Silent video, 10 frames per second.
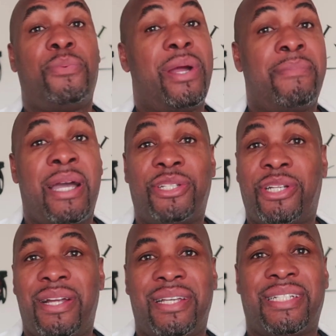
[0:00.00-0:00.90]
where my
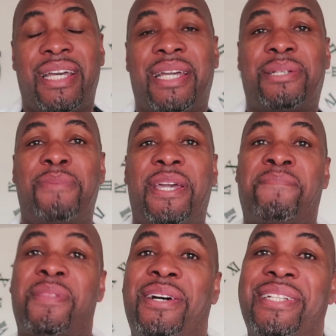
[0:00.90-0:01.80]
journey takes
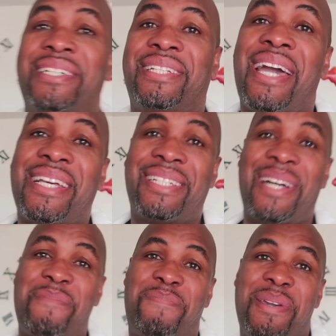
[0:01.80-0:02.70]
me. Until next
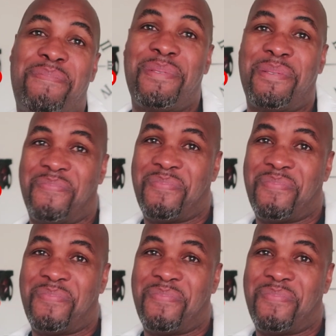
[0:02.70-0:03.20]
time, people.